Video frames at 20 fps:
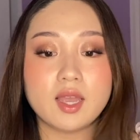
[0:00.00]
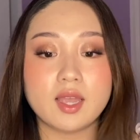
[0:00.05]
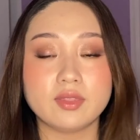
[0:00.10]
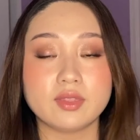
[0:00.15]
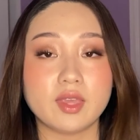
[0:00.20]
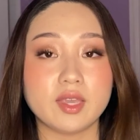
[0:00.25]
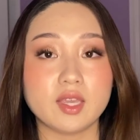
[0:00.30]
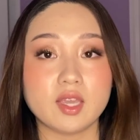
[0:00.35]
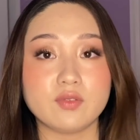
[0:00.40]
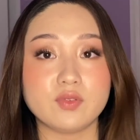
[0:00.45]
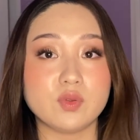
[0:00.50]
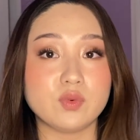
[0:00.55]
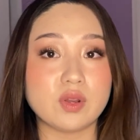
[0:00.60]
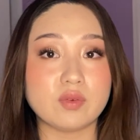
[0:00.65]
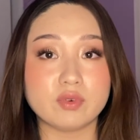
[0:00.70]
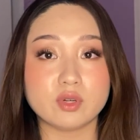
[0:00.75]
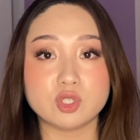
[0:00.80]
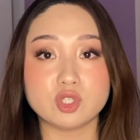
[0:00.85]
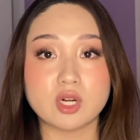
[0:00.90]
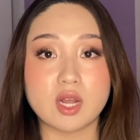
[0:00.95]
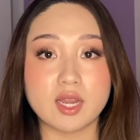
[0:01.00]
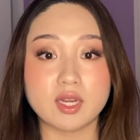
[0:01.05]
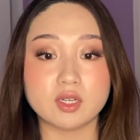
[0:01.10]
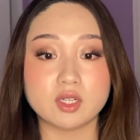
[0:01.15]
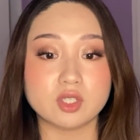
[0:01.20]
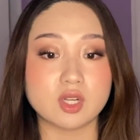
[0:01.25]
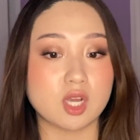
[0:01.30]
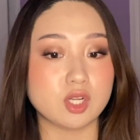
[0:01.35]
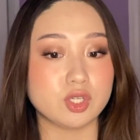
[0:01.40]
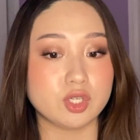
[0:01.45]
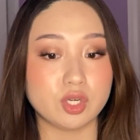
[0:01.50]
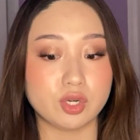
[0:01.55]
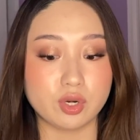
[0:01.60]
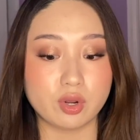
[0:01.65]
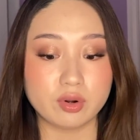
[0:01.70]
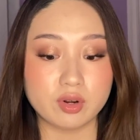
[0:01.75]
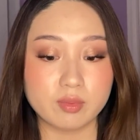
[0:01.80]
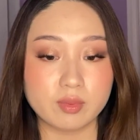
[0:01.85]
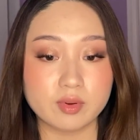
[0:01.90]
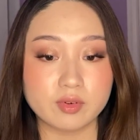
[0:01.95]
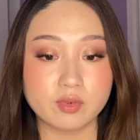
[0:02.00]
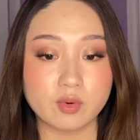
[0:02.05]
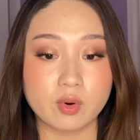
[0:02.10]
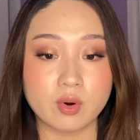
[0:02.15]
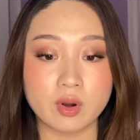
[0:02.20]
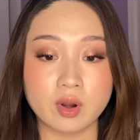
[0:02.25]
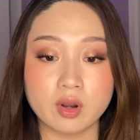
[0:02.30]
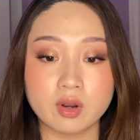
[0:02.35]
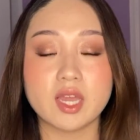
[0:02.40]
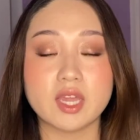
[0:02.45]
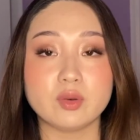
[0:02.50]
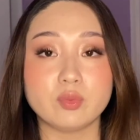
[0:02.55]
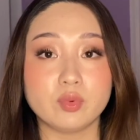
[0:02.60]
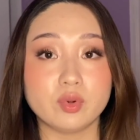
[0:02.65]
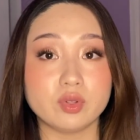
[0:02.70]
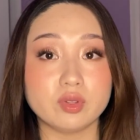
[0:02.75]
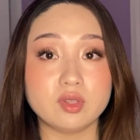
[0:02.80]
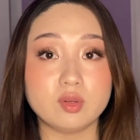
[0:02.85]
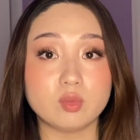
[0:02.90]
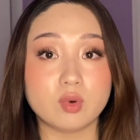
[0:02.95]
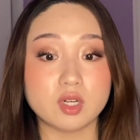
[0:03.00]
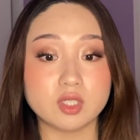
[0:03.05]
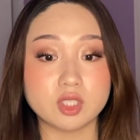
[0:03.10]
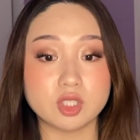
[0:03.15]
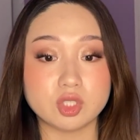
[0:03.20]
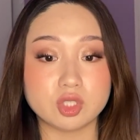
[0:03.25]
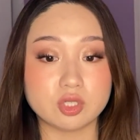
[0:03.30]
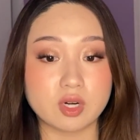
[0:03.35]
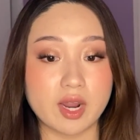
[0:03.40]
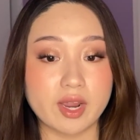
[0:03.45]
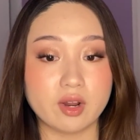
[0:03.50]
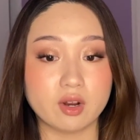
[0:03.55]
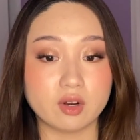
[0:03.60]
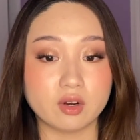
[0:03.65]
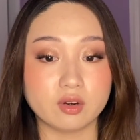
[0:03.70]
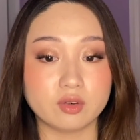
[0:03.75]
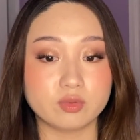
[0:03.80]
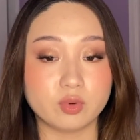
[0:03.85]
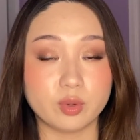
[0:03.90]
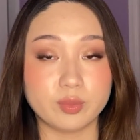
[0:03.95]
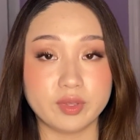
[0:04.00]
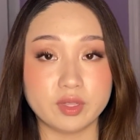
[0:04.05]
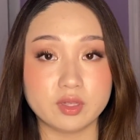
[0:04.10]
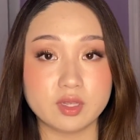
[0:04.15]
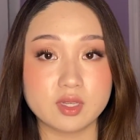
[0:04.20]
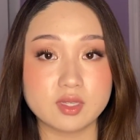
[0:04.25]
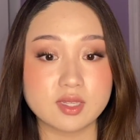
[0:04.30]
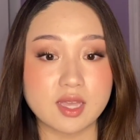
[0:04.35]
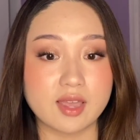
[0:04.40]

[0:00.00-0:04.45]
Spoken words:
And like, if you've never tried NATASHA DENONA before and really want to try her formulas,